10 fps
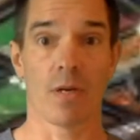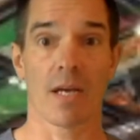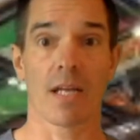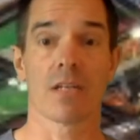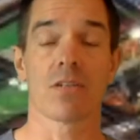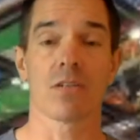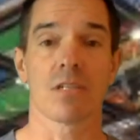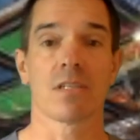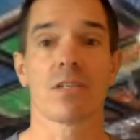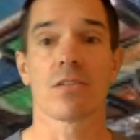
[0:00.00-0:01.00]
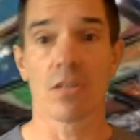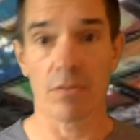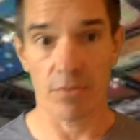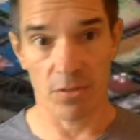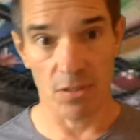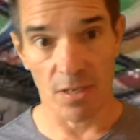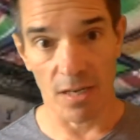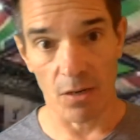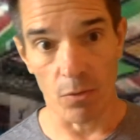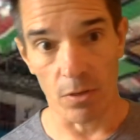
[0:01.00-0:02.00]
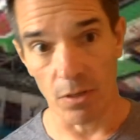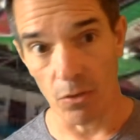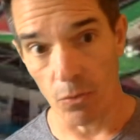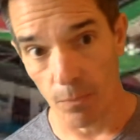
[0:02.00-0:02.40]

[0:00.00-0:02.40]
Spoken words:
and does a disservice to Taekwondo.